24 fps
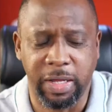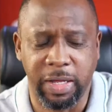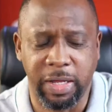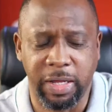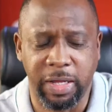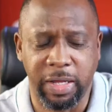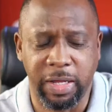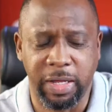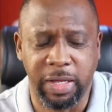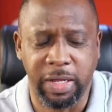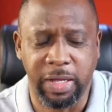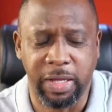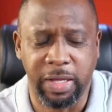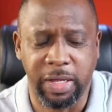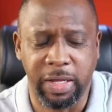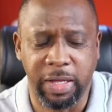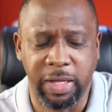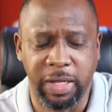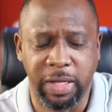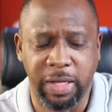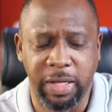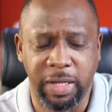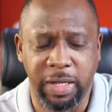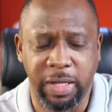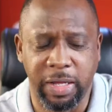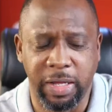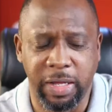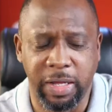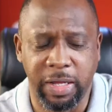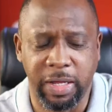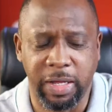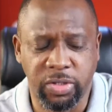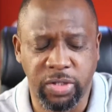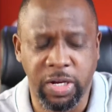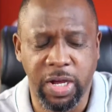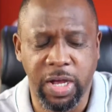For you give your
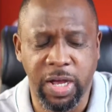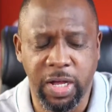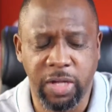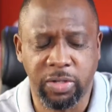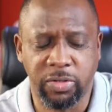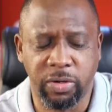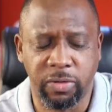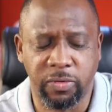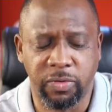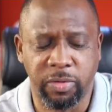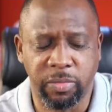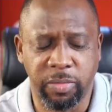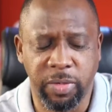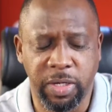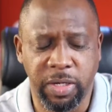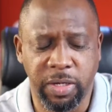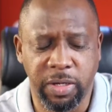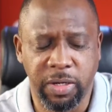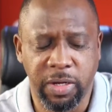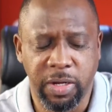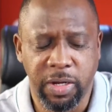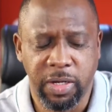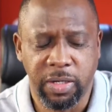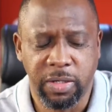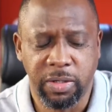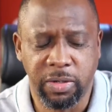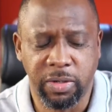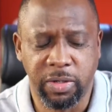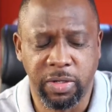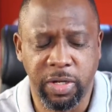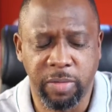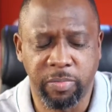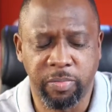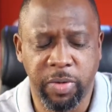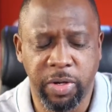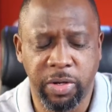angels charge over me to
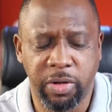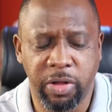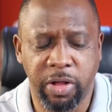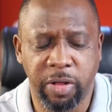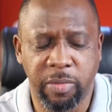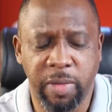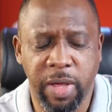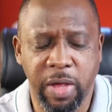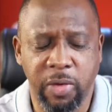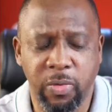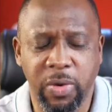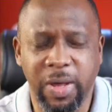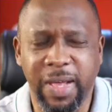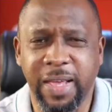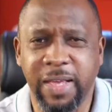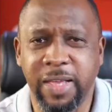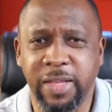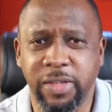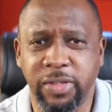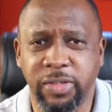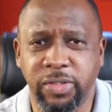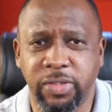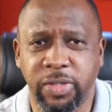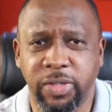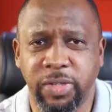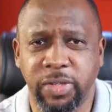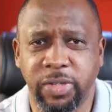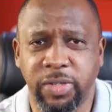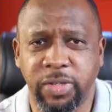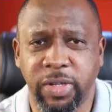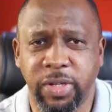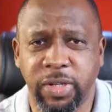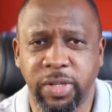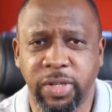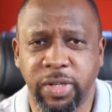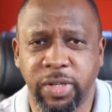keep me in all my ways.
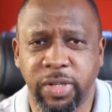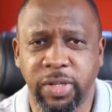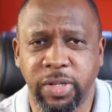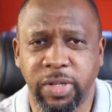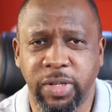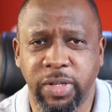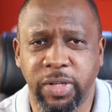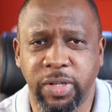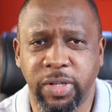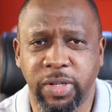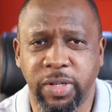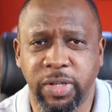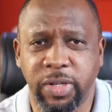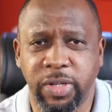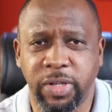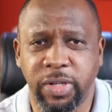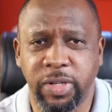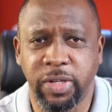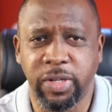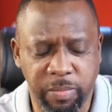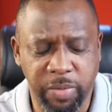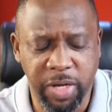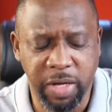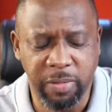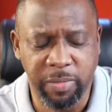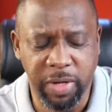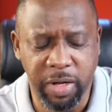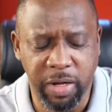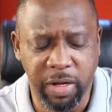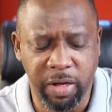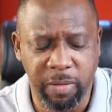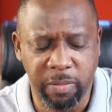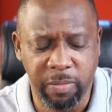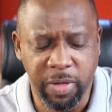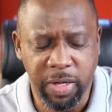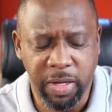In their hands they bear me
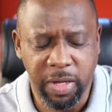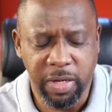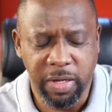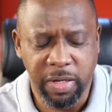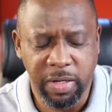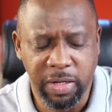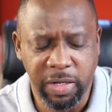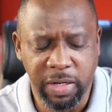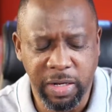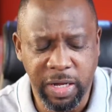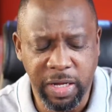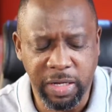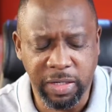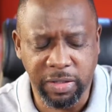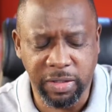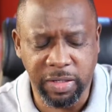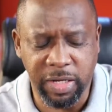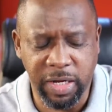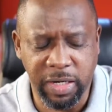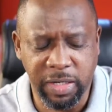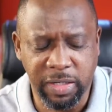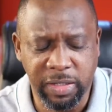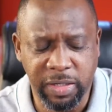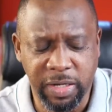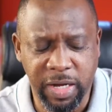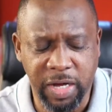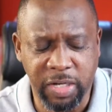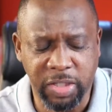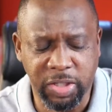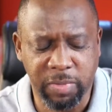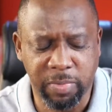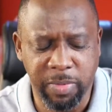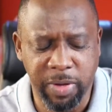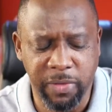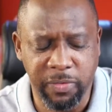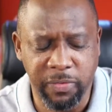up, lest I
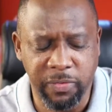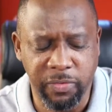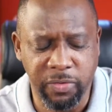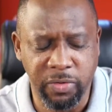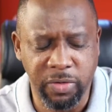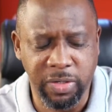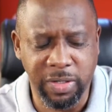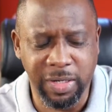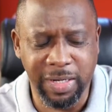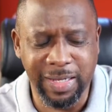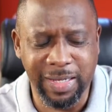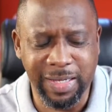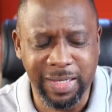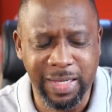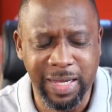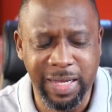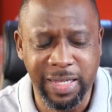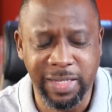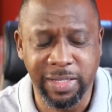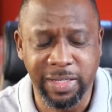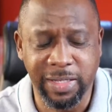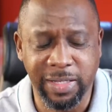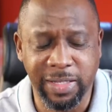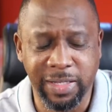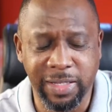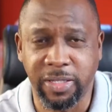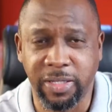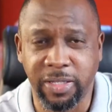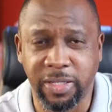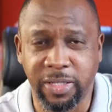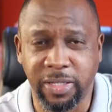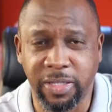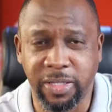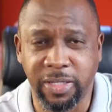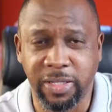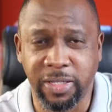dash my foot against a
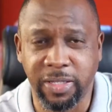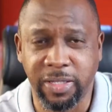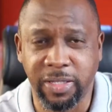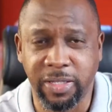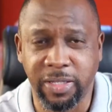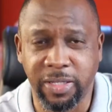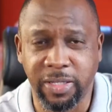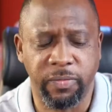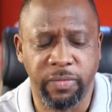stone.